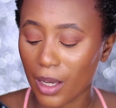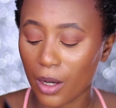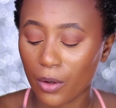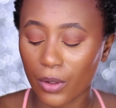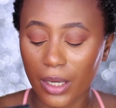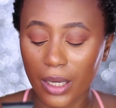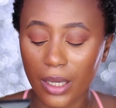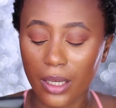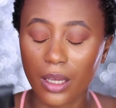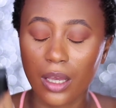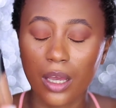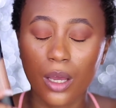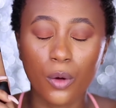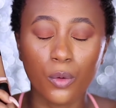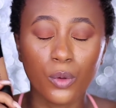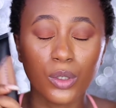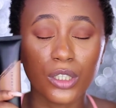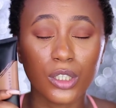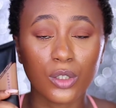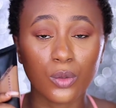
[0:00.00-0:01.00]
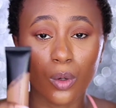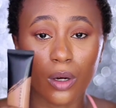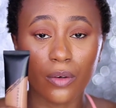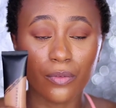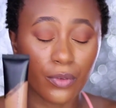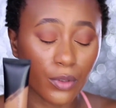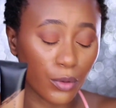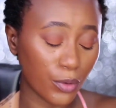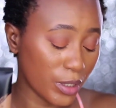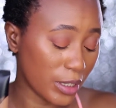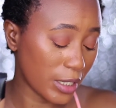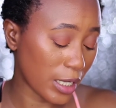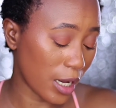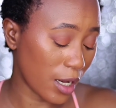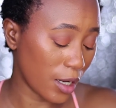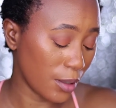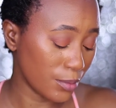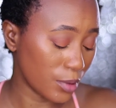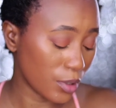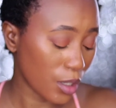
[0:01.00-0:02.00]
Okay, which is 1 fluid
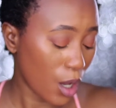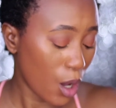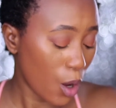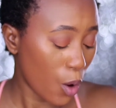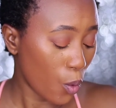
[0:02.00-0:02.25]
ounce.